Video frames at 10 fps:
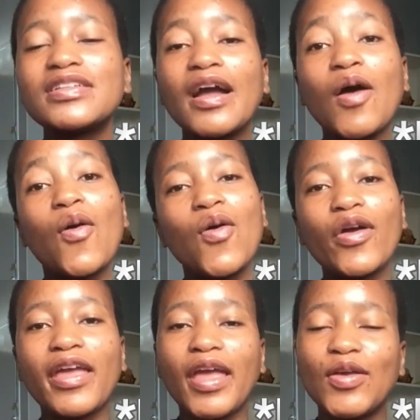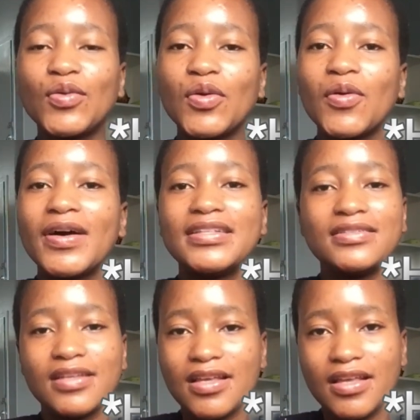like, oh, okay, you know
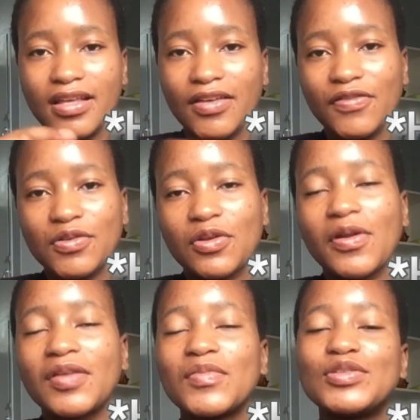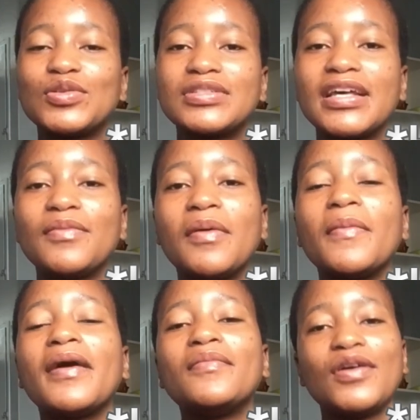what, If you don't have measles, tell my
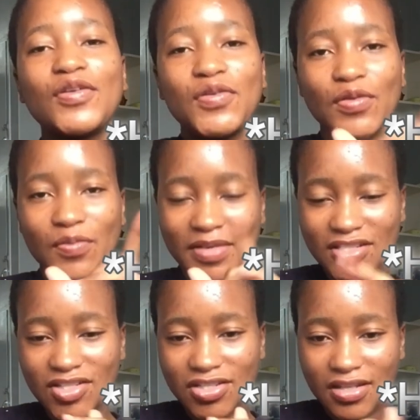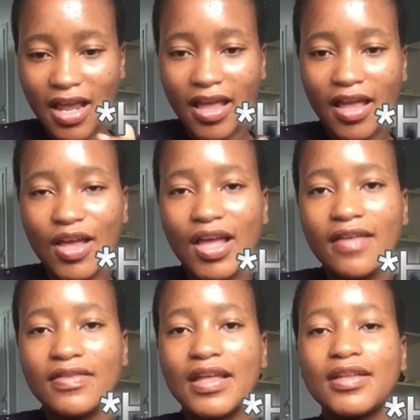mom, you must share
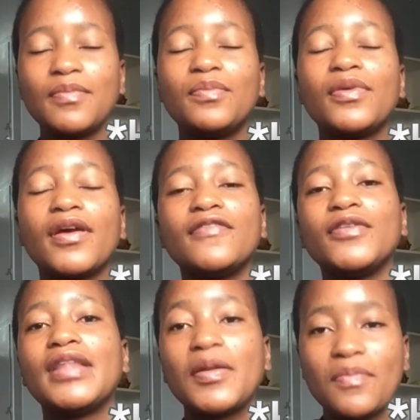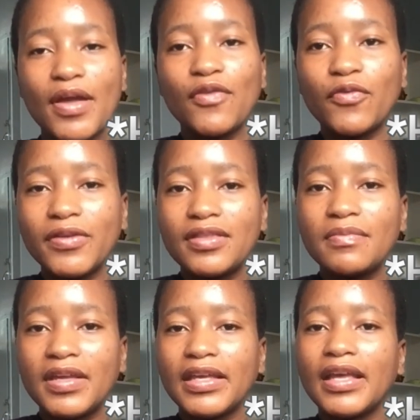that bear
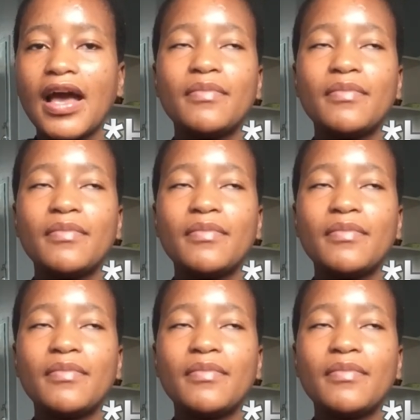with me.